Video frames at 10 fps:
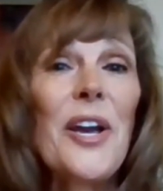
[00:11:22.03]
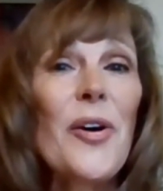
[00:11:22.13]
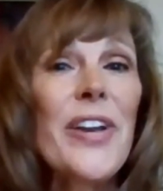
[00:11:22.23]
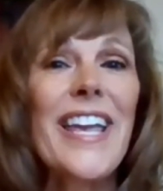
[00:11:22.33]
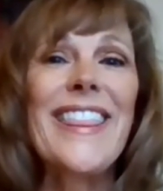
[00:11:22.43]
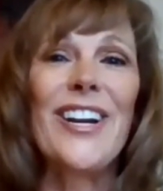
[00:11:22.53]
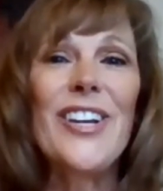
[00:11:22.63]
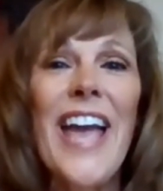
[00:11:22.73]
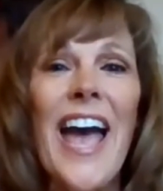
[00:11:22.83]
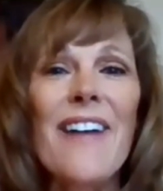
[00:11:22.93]
Okay, there
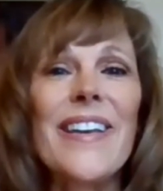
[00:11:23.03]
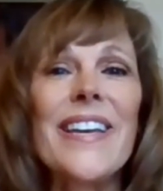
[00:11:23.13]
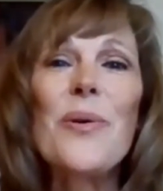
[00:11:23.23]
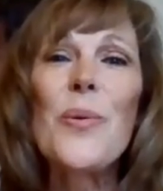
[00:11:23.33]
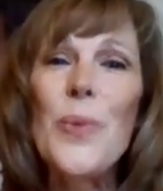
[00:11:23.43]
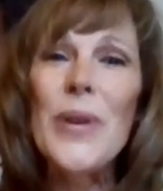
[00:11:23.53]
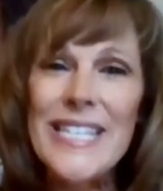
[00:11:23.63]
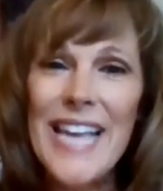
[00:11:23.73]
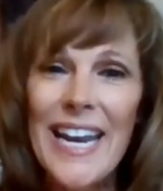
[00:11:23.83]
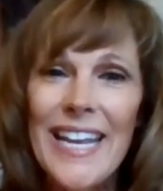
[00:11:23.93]
you have it. We
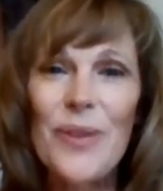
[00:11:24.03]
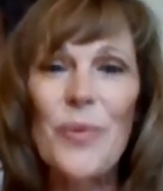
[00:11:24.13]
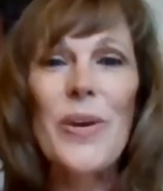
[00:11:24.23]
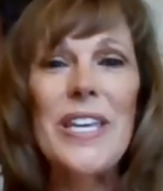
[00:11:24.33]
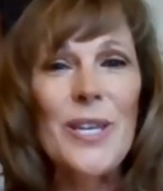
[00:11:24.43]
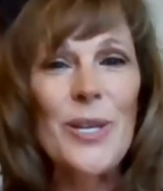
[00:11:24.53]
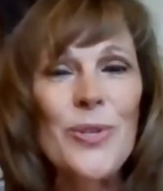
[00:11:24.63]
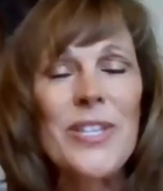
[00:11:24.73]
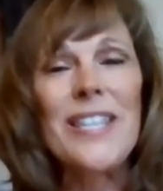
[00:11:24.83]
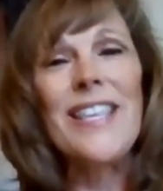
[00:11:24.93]
said it. We
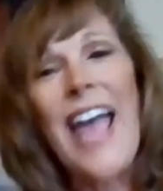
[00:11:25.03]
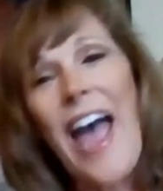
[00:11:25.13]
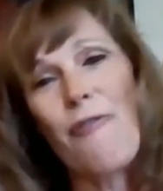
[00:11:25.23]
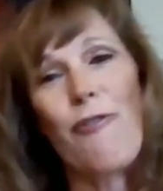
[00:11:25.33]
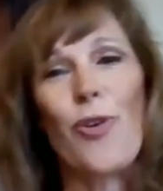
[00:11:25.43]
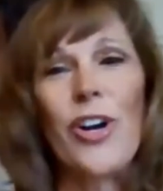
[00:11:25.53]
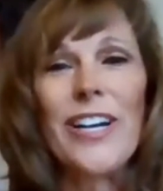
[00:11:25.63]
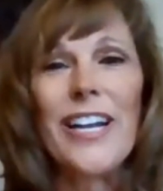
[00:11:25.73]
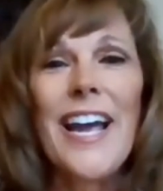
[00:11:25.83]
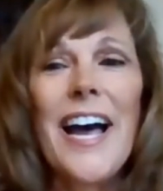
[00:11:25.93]
used the F
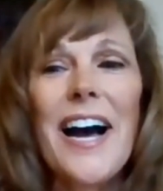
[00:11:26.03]
word.